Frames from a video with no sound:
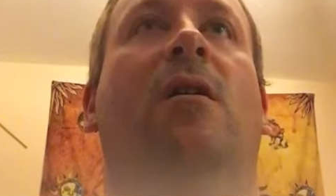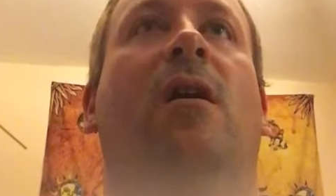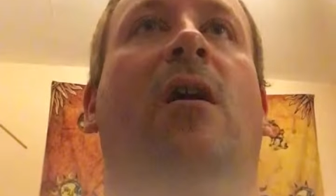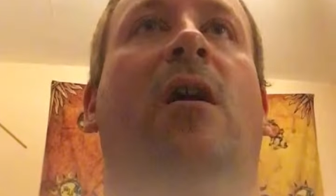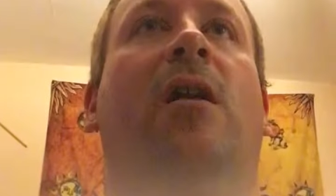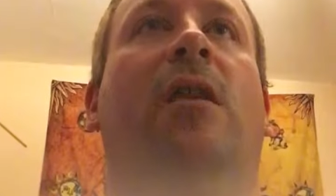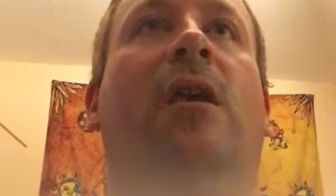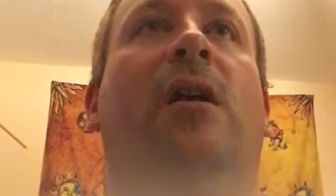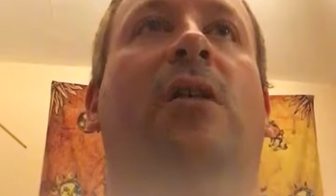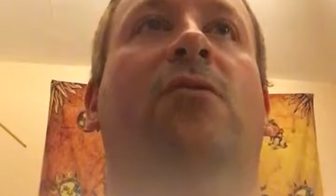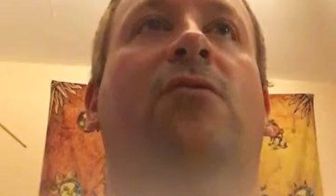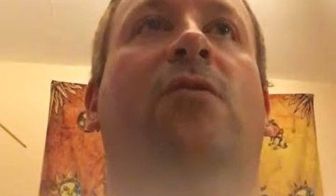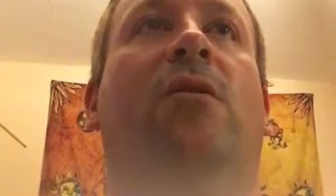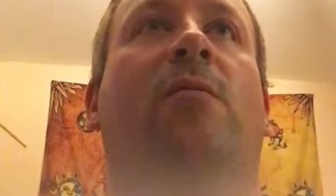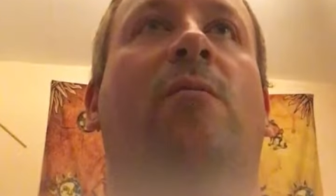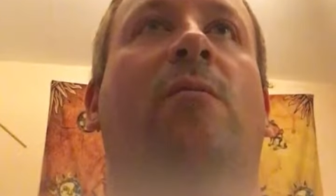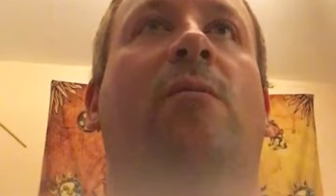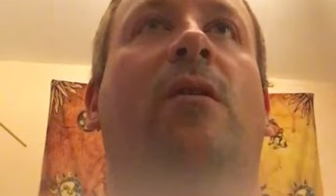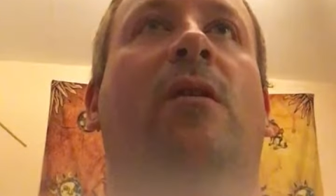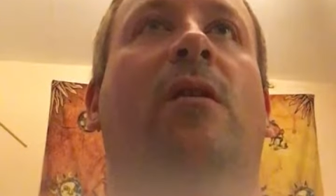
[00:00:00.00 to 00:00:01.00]
And they dropped
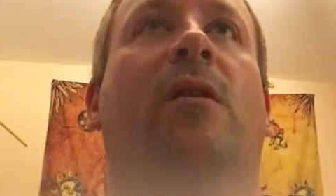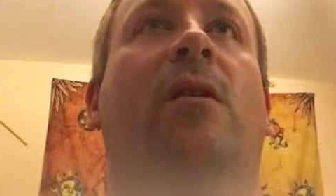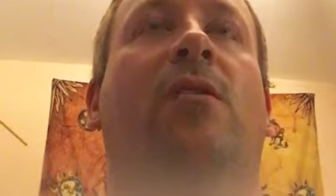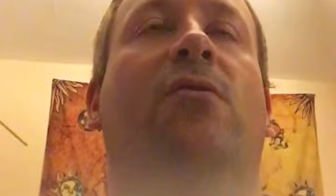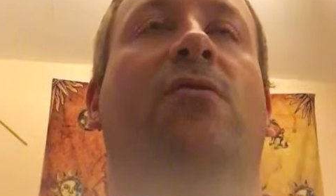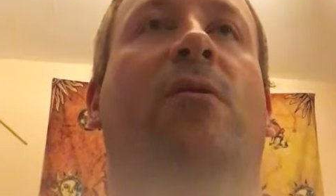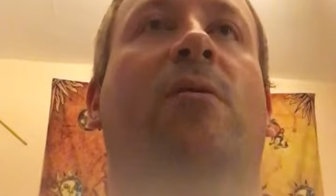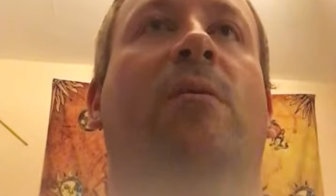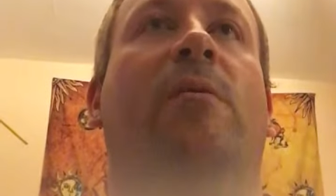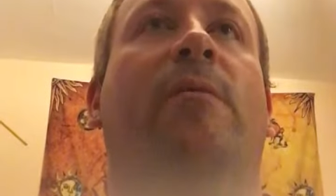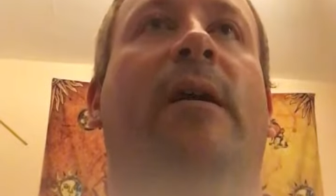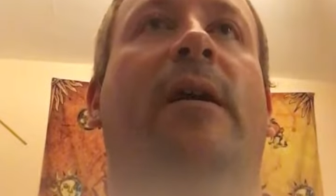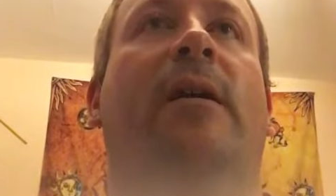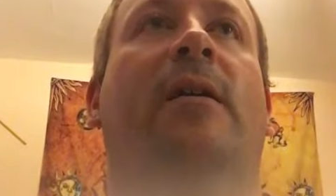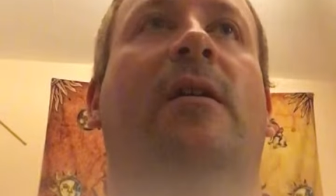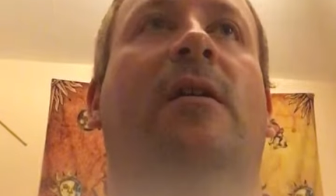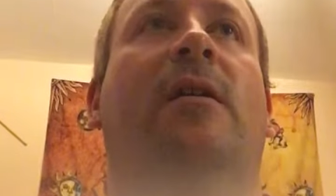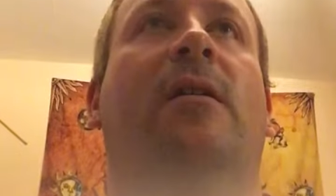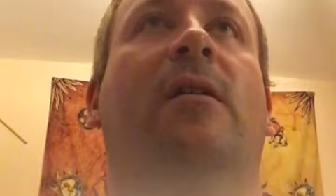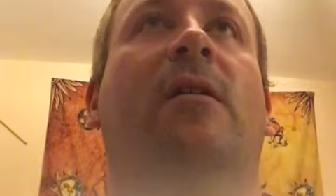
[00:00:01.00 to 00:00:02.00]
me
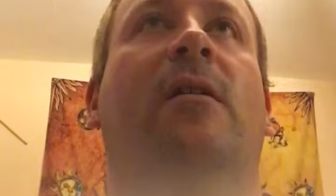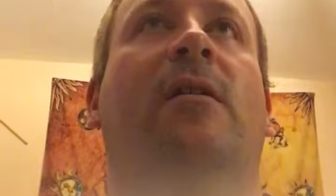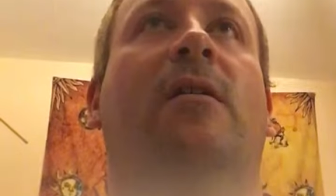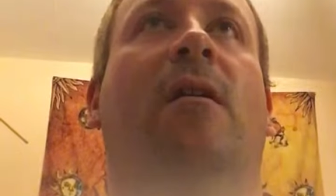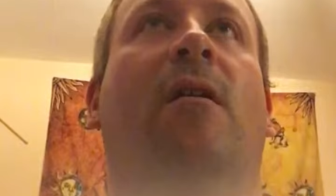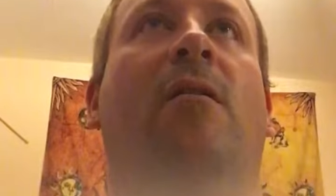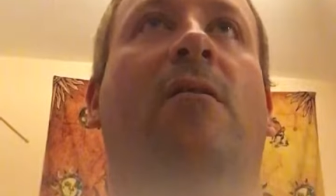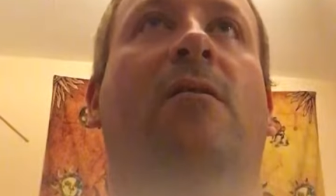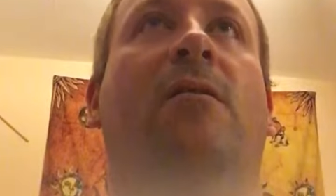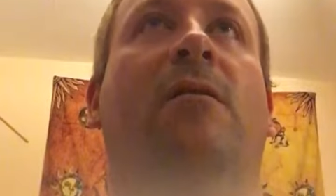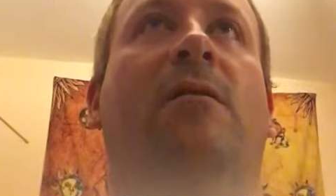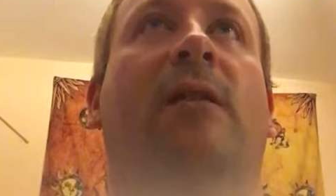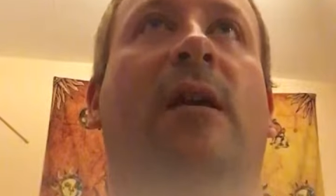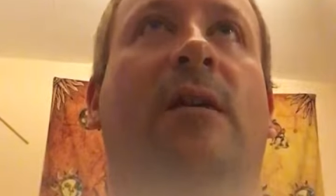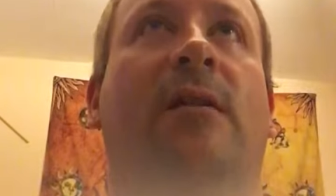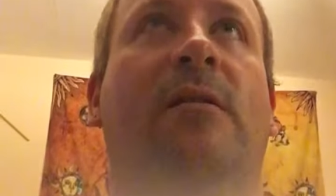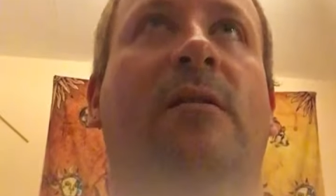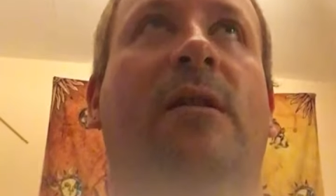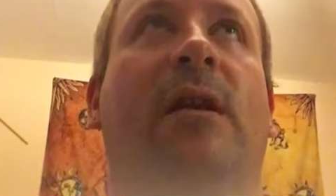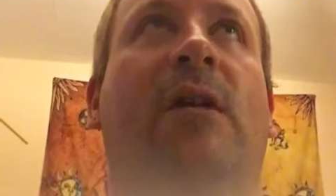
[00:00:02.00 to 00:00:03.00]
back on
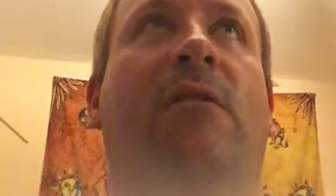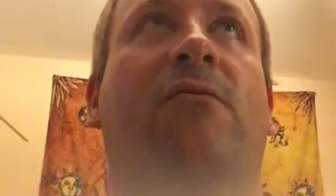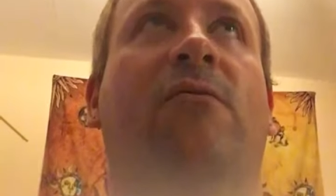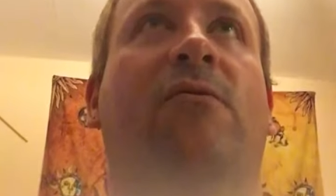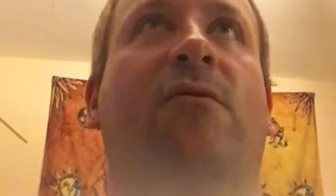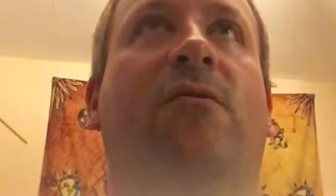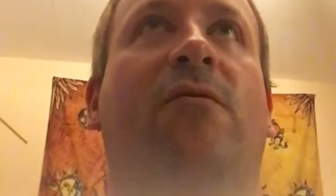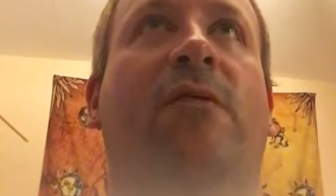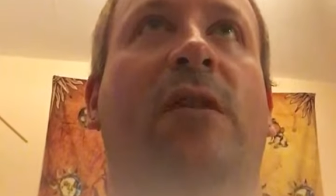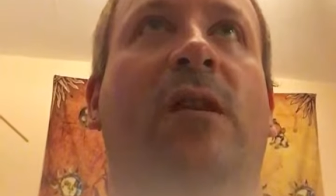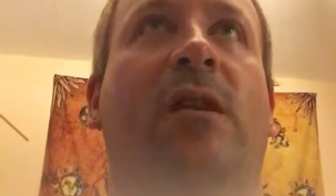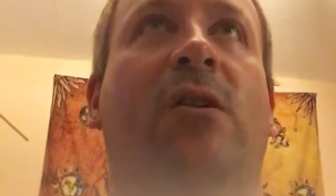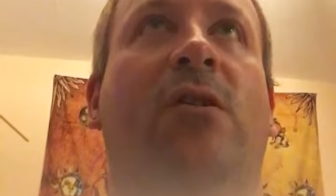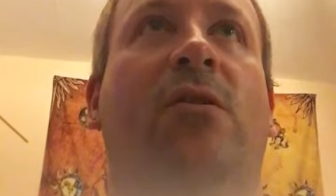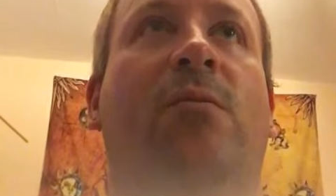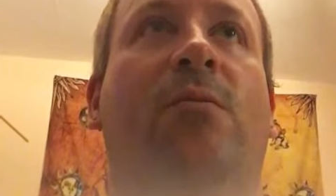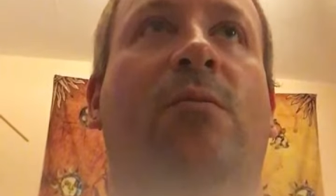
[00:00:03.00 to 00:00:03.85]
Saturday after I finished.